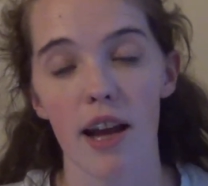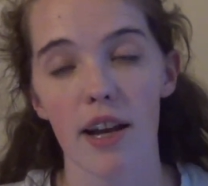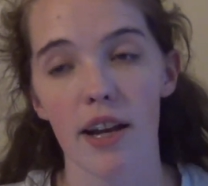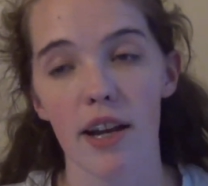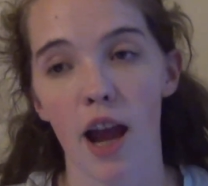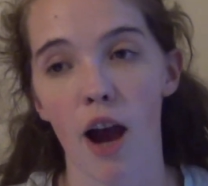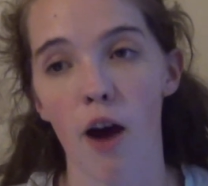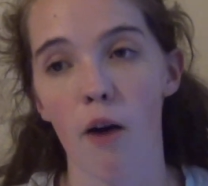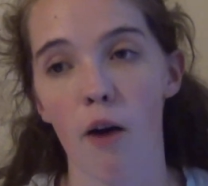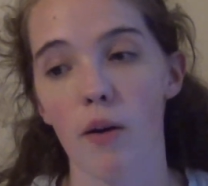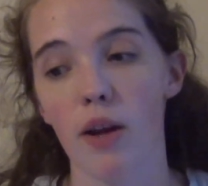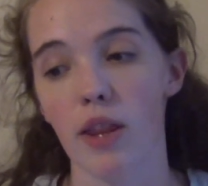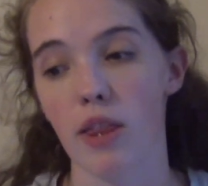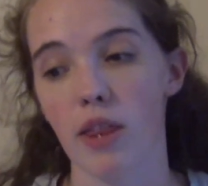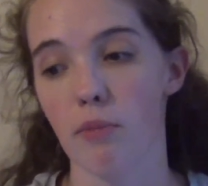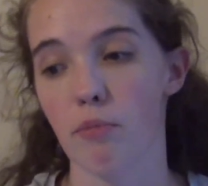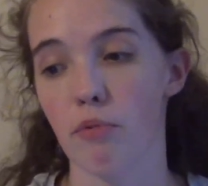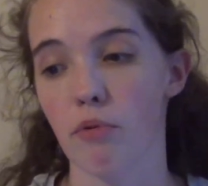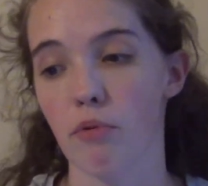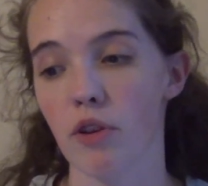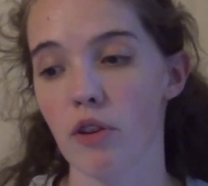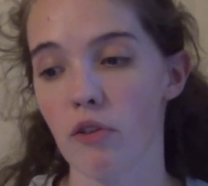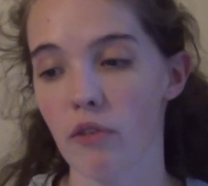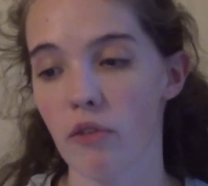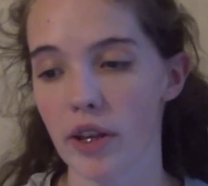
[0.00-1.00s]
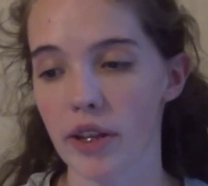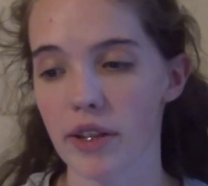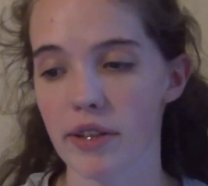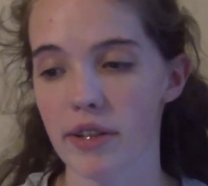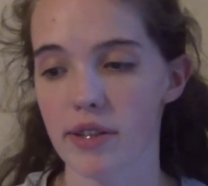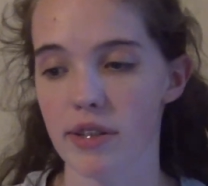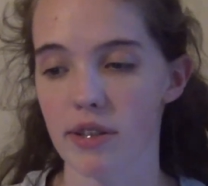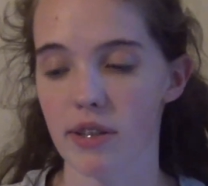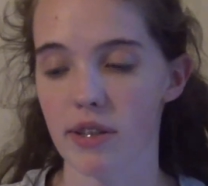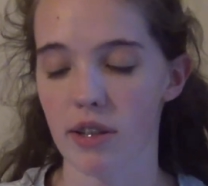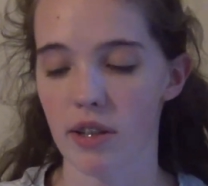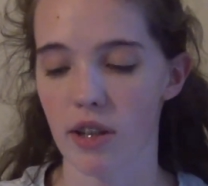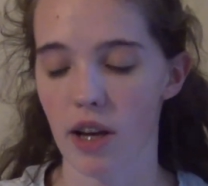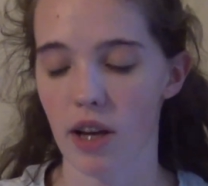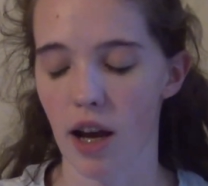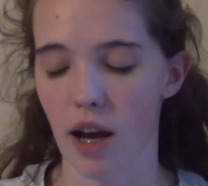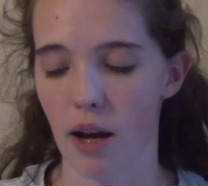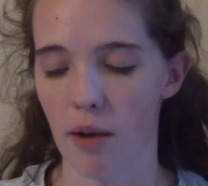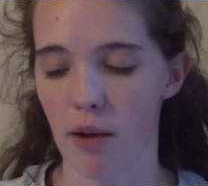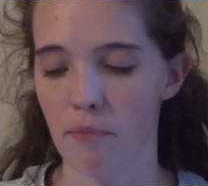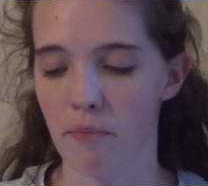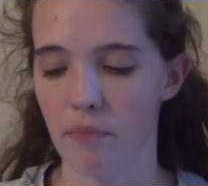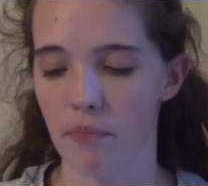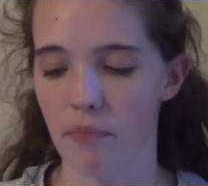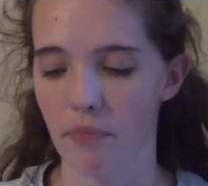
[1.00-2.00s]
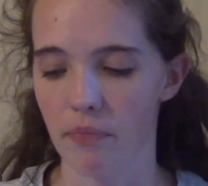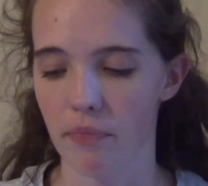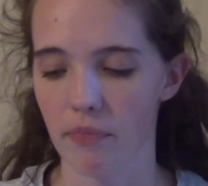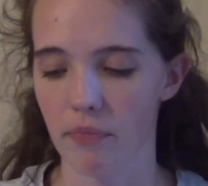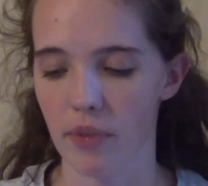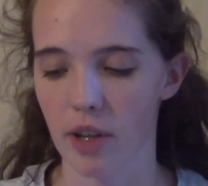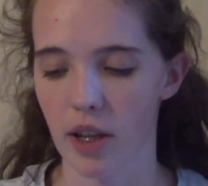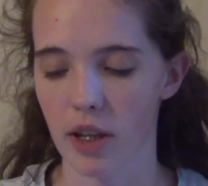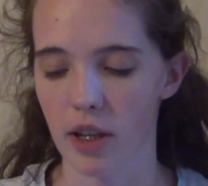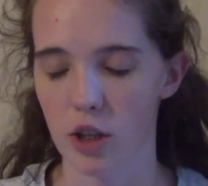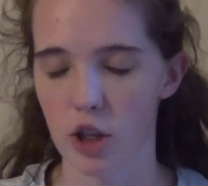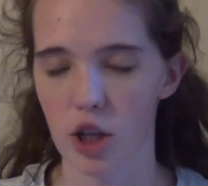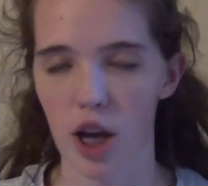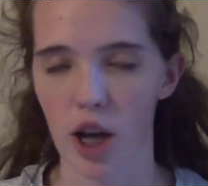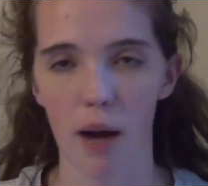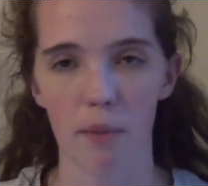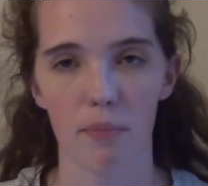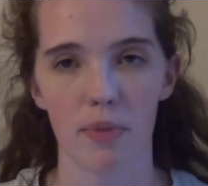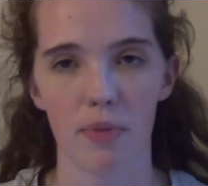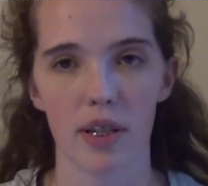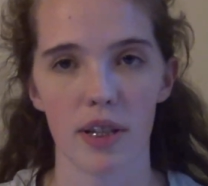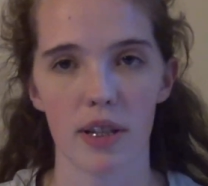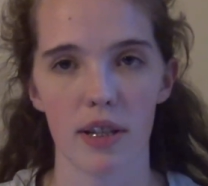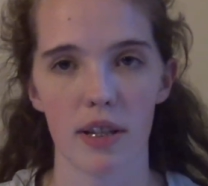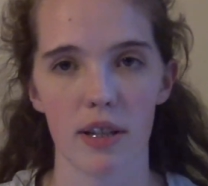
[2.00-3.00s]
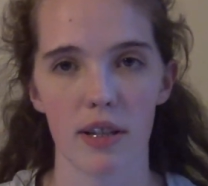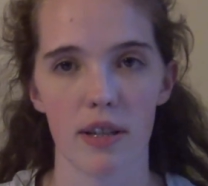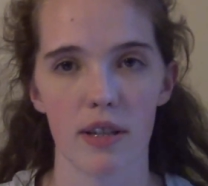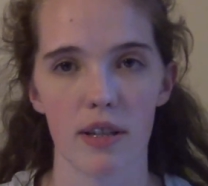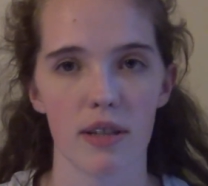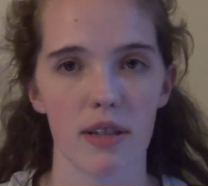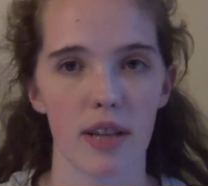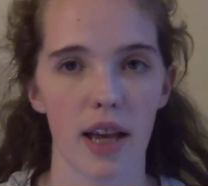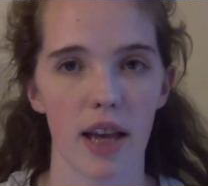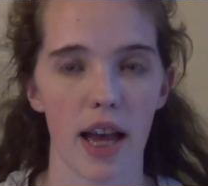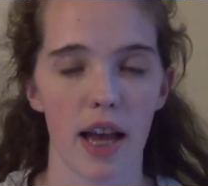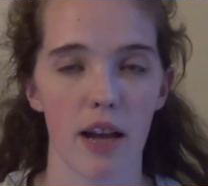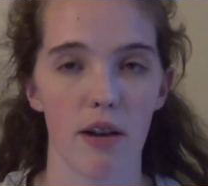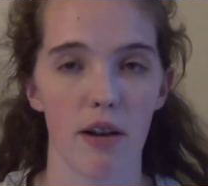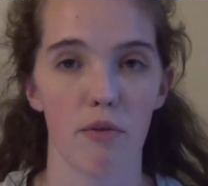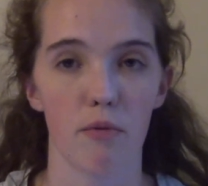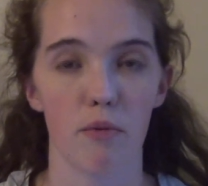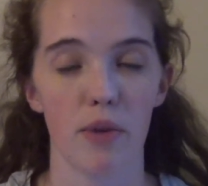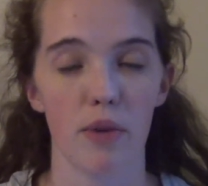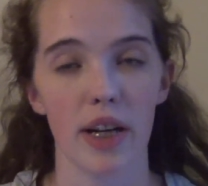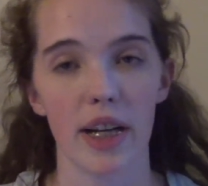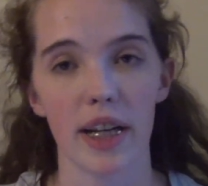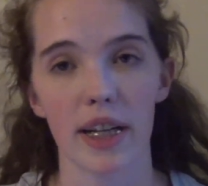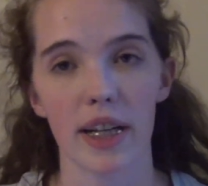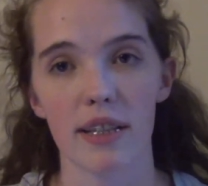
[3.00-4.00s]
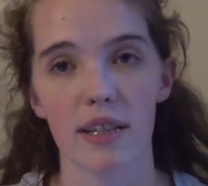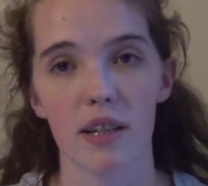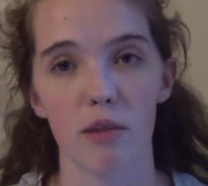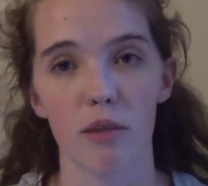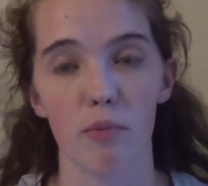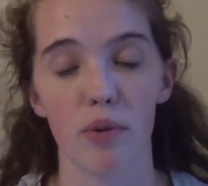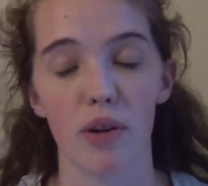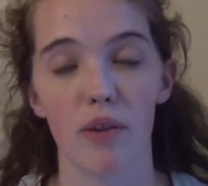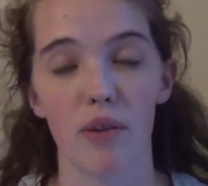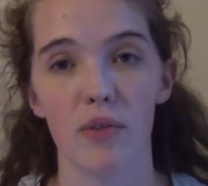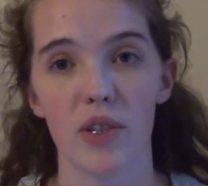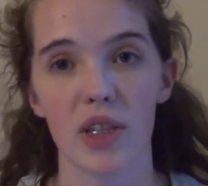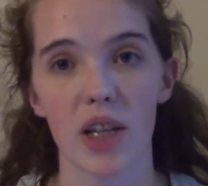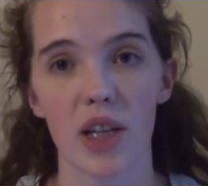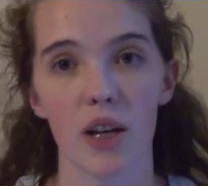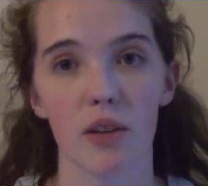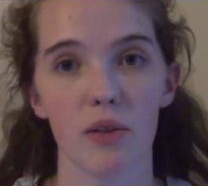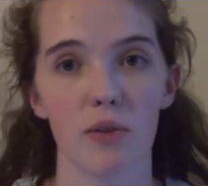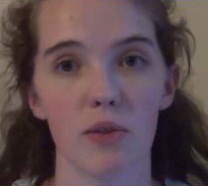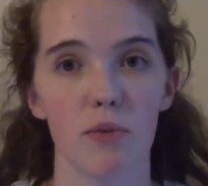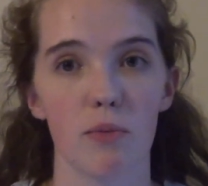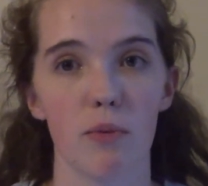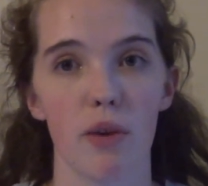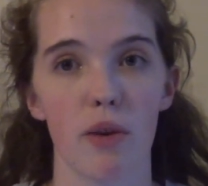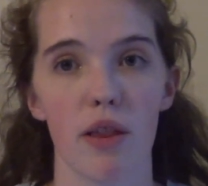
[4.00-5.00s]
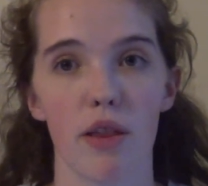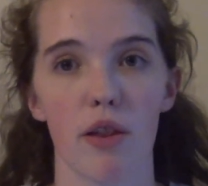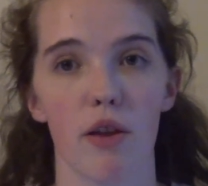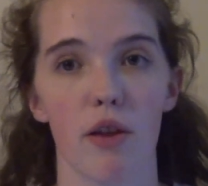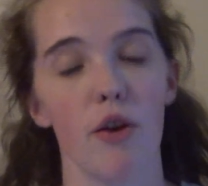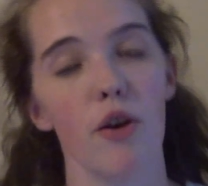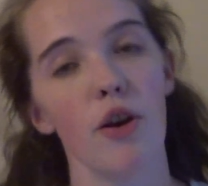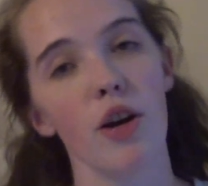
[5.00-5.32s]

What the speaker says: Now, in the previous chapters and readings that we've dealt with